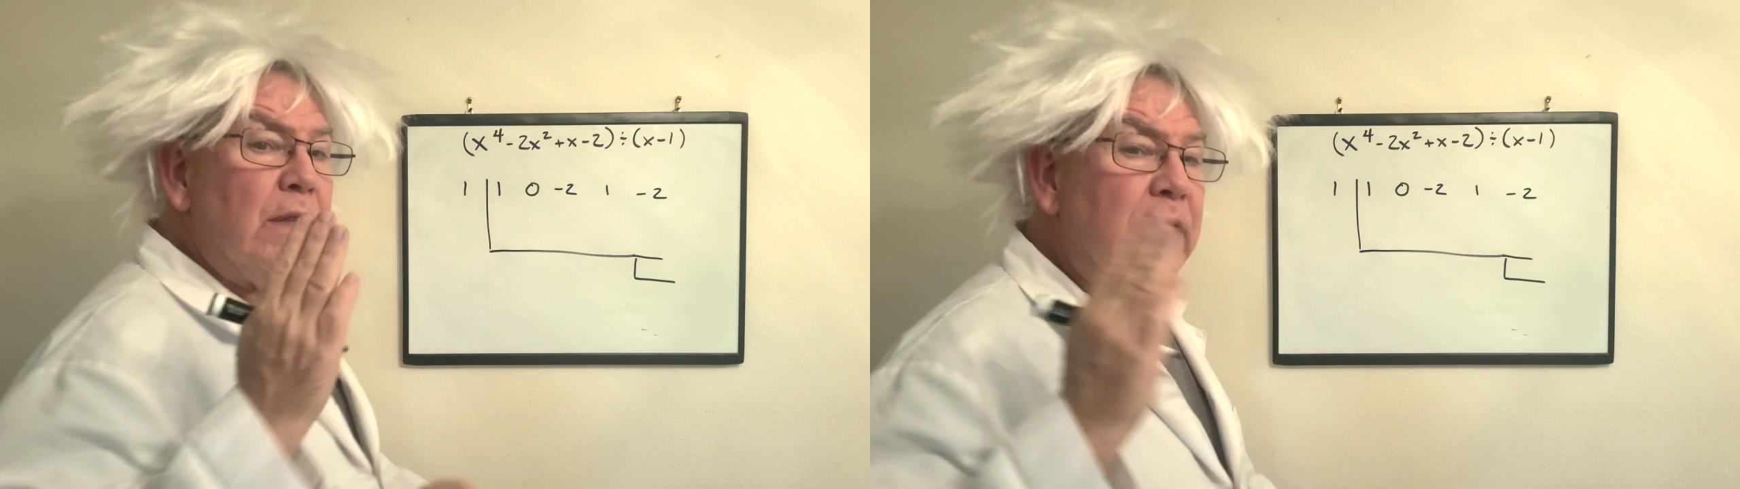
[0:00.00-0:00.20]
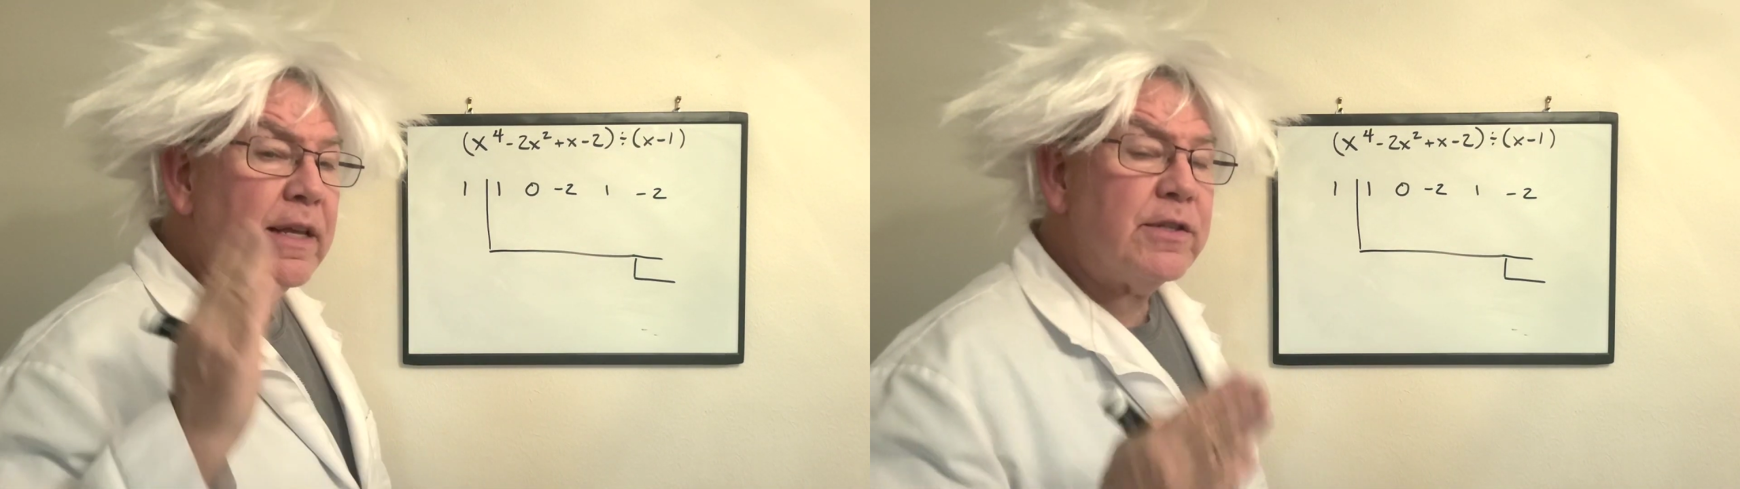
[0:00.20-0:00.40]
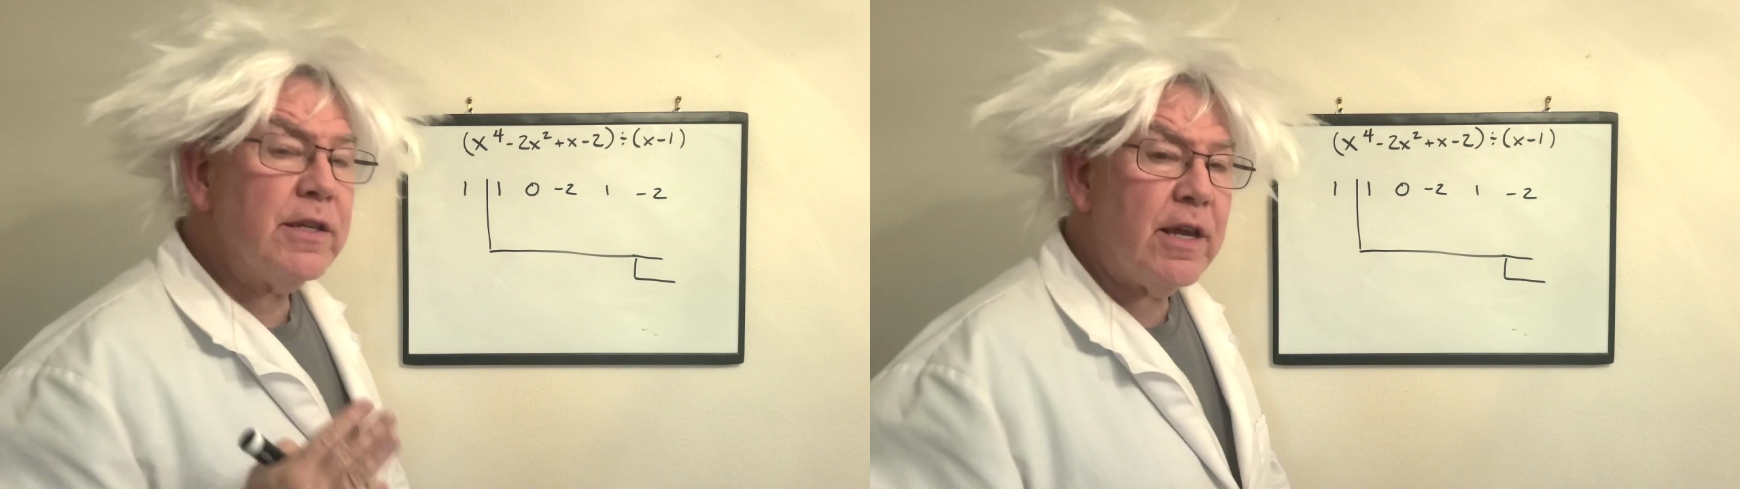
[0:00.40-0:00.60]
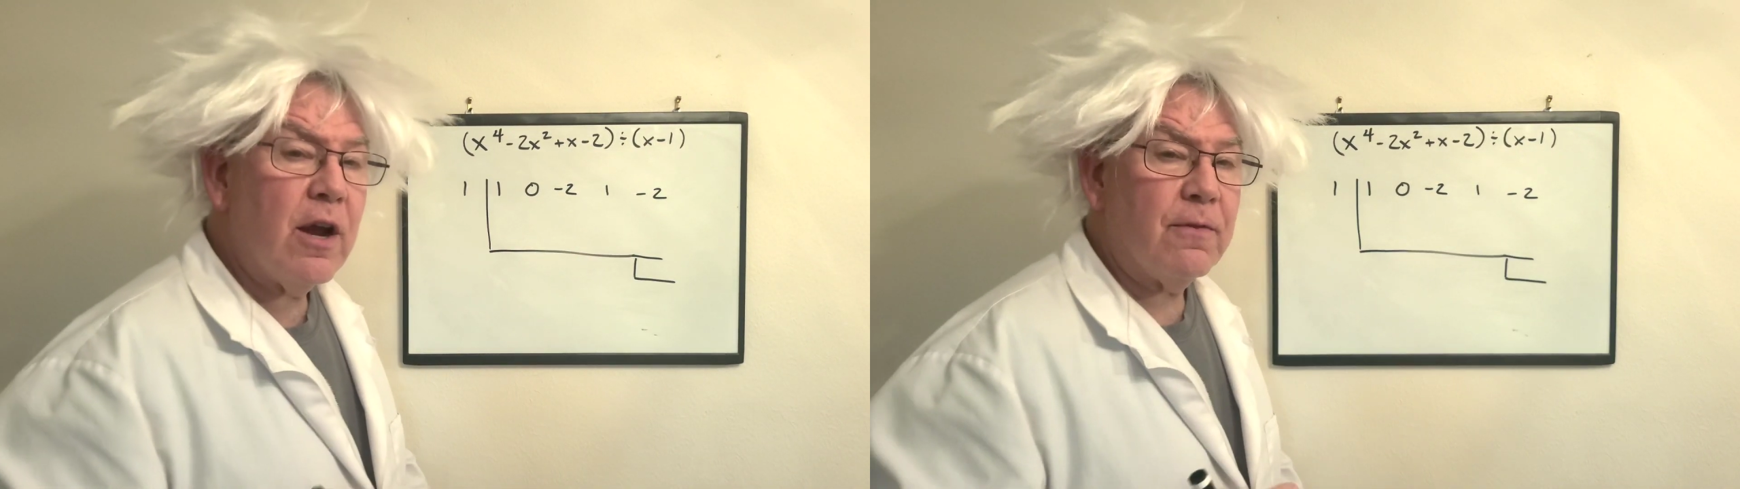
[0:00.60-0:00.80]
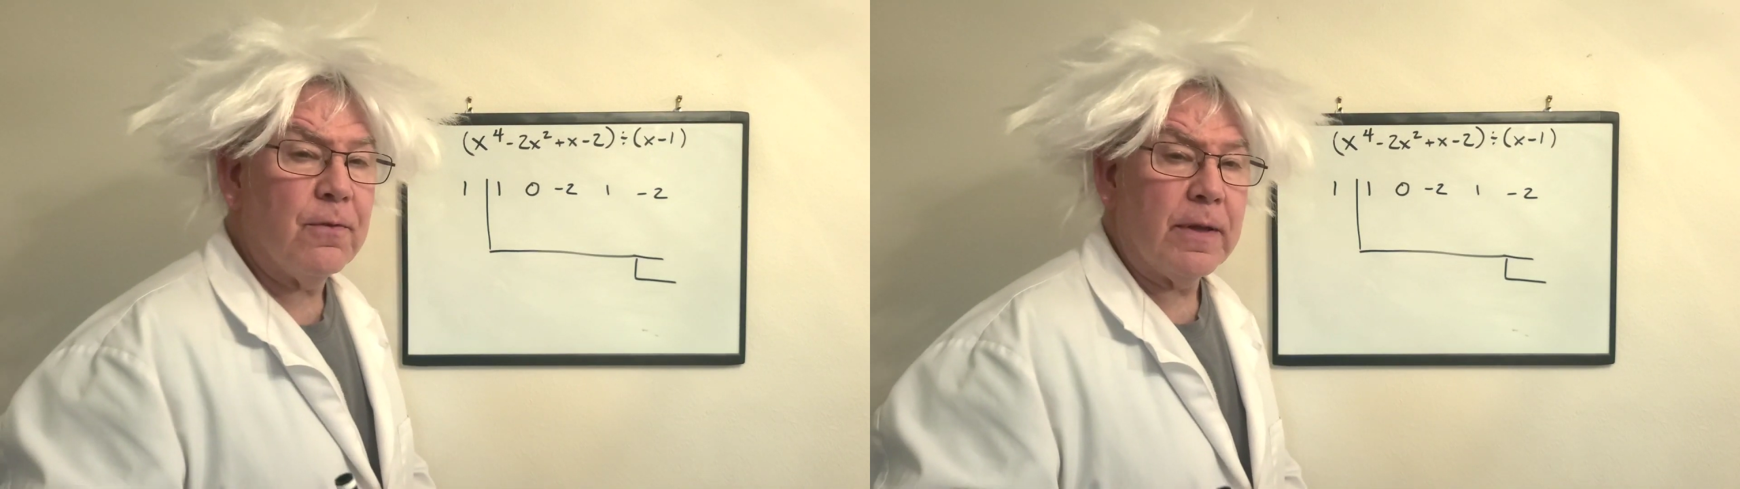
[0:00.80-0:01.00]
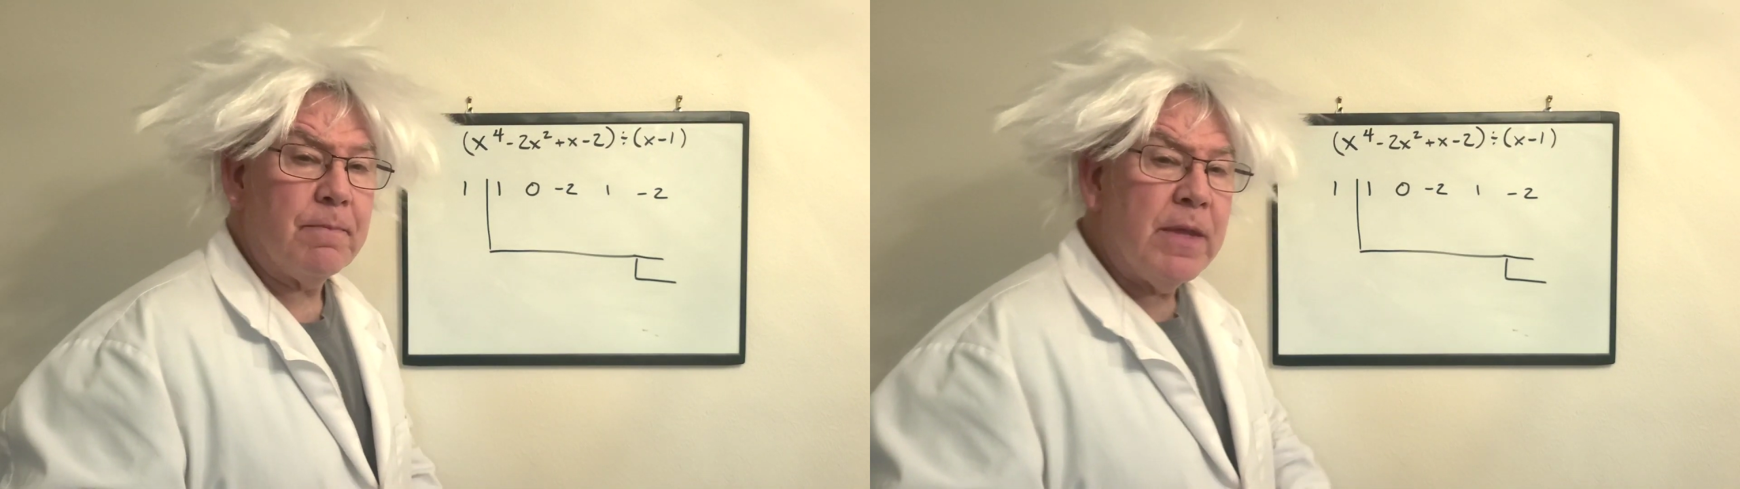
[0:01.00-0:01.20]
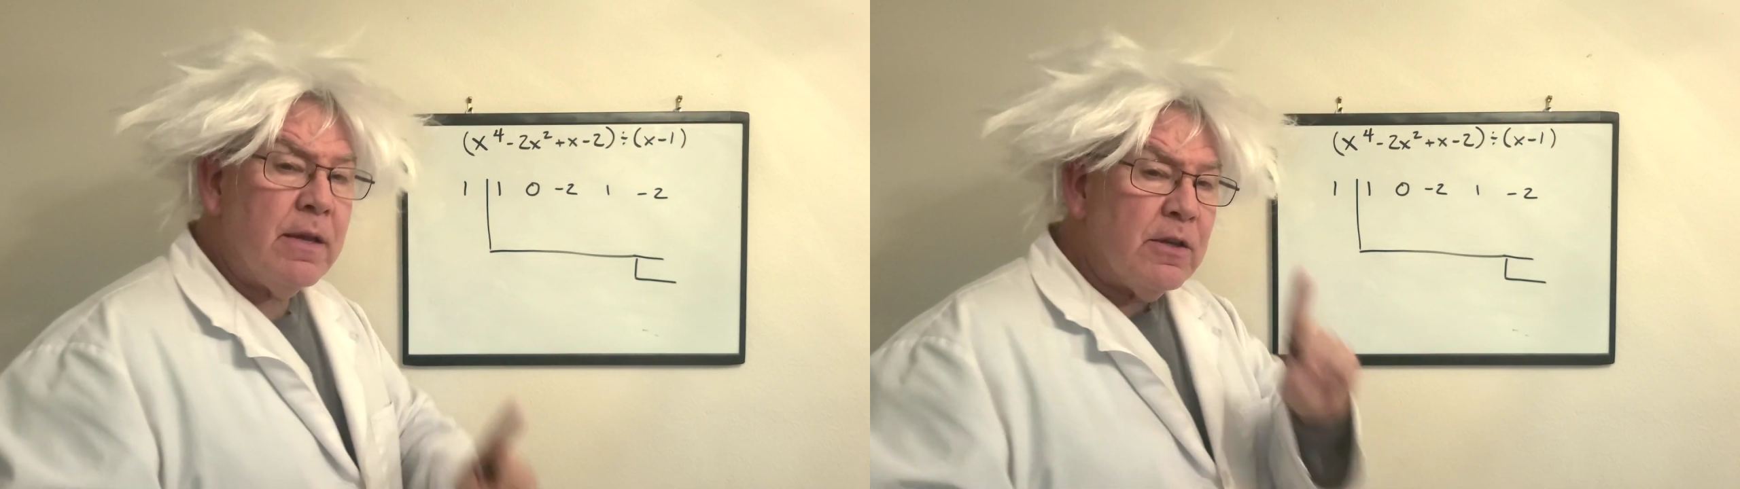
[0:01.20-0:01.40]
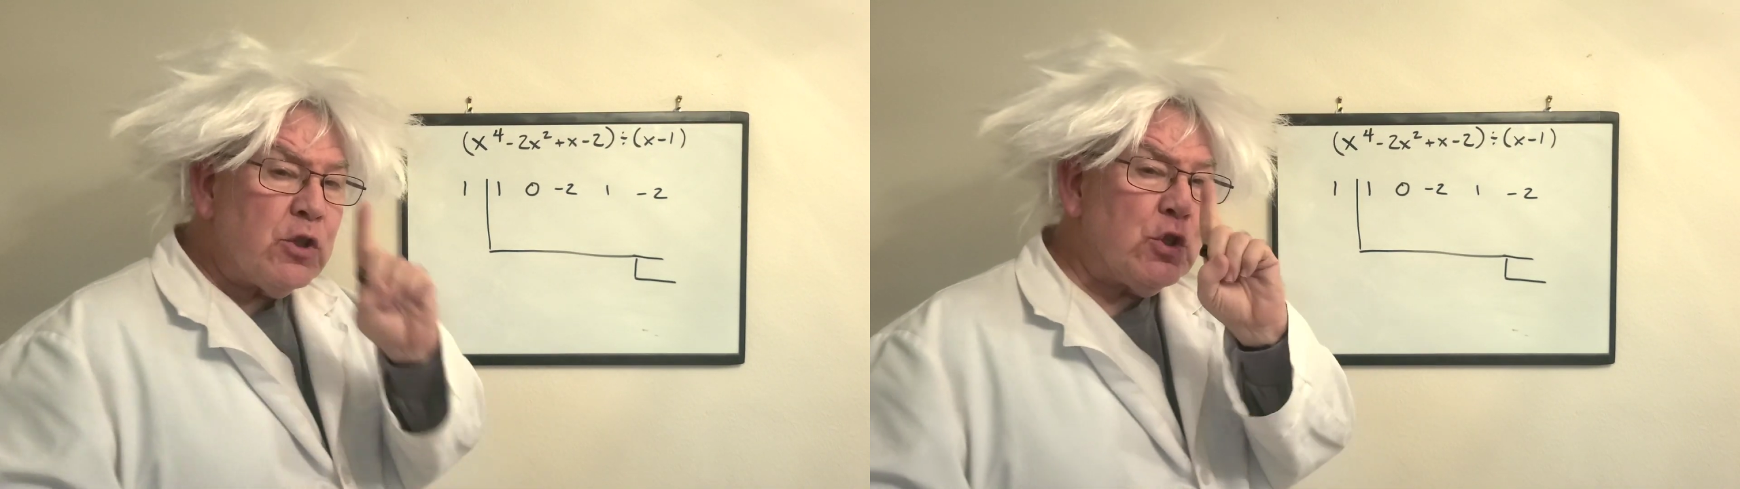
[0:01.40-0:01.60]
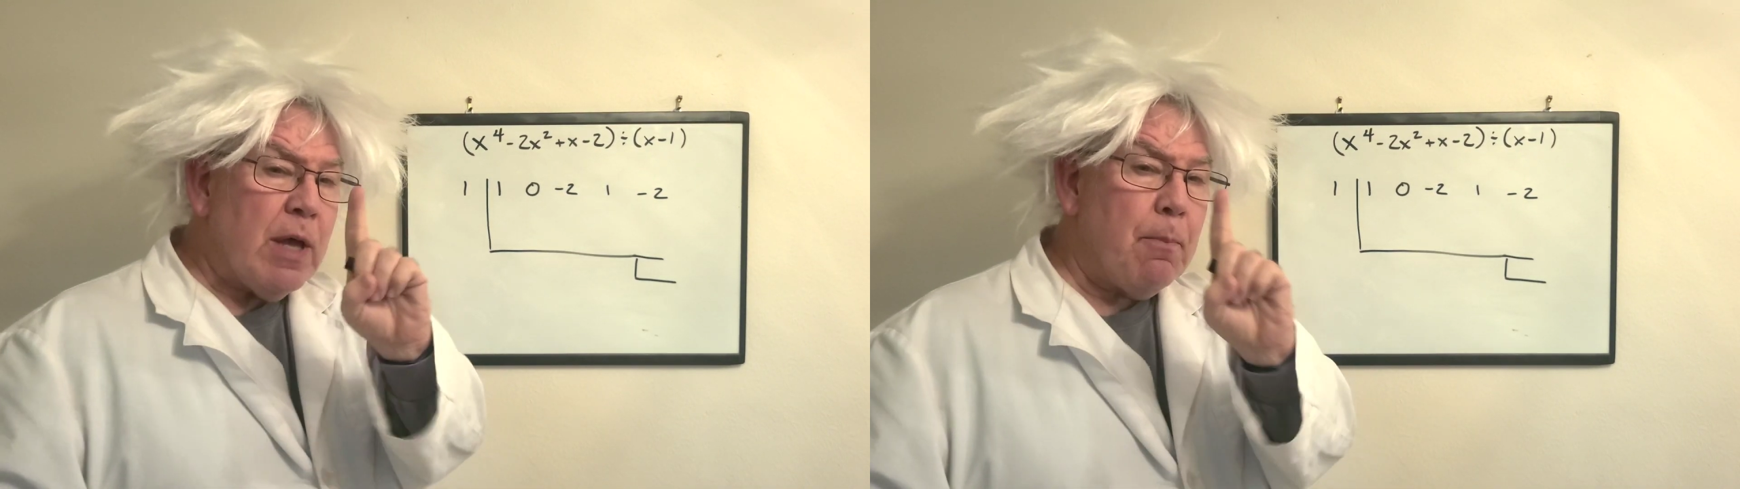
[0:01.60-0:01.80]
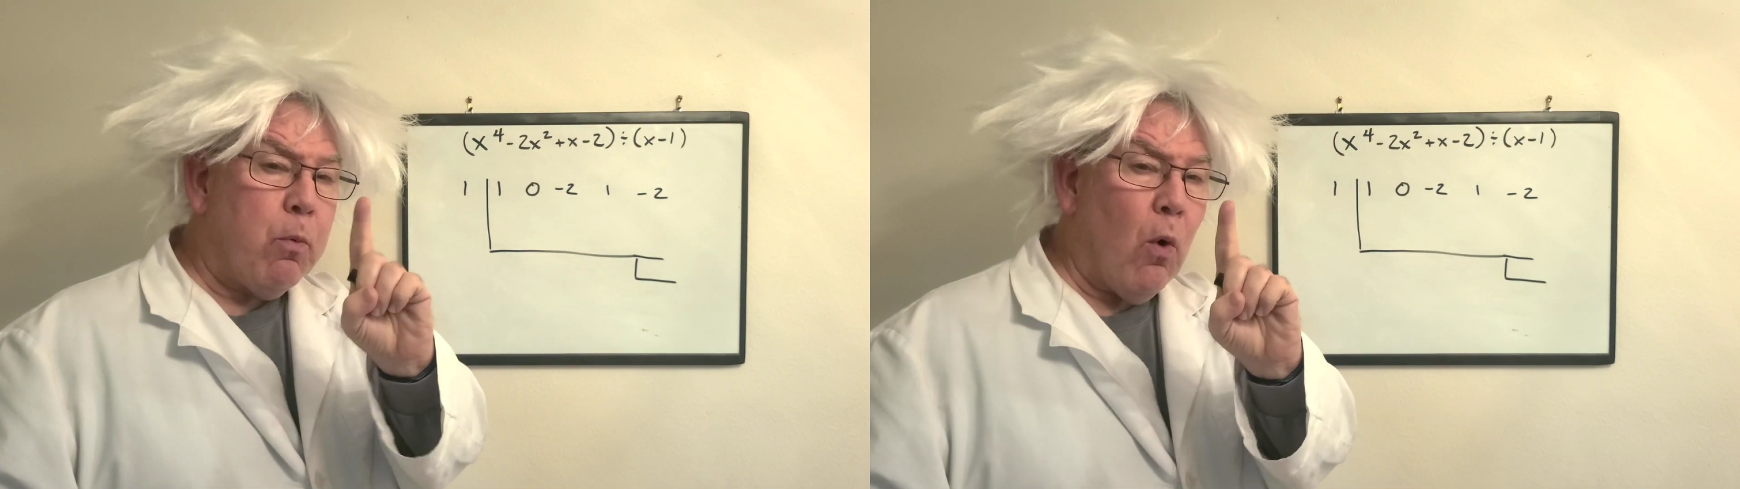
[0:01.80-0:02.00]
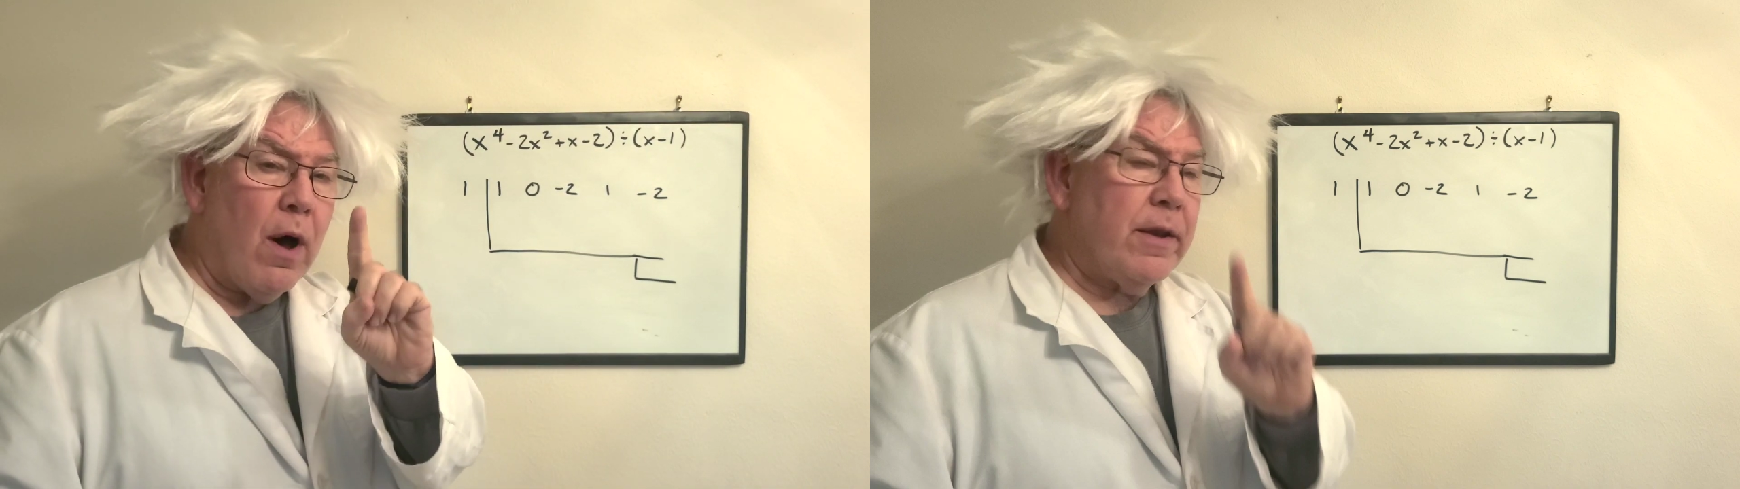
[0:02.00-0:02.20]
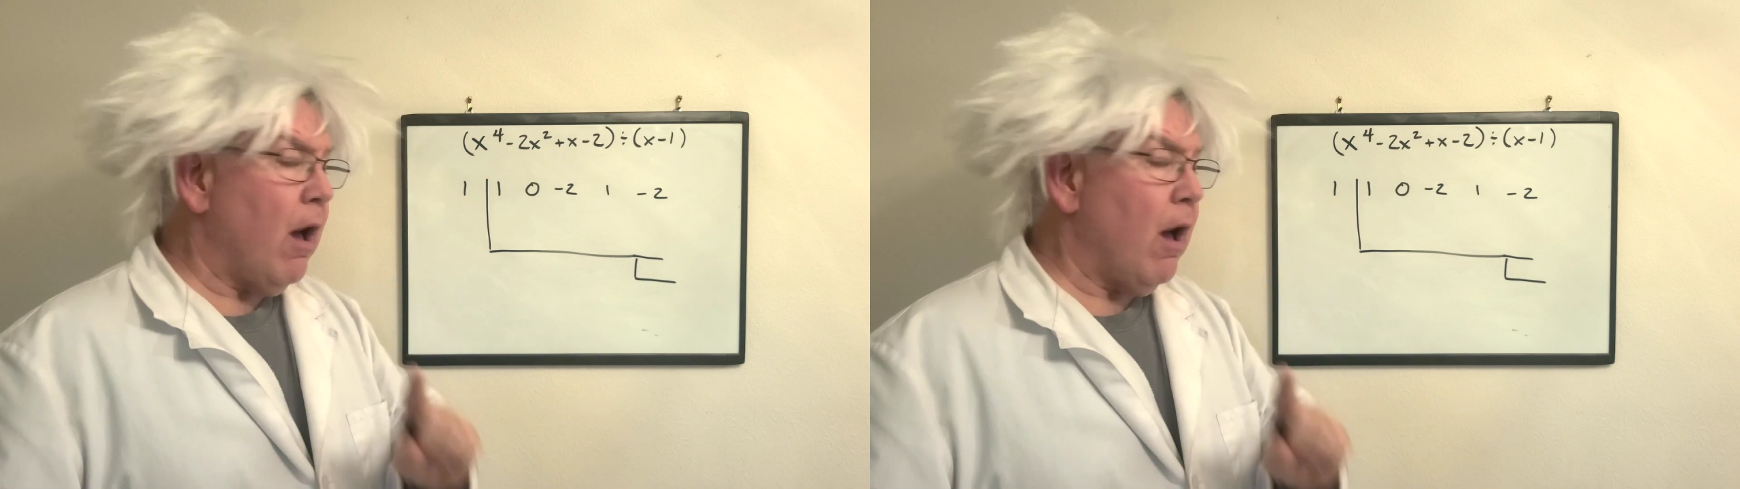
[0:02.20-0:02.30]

listen carefully. Step 1,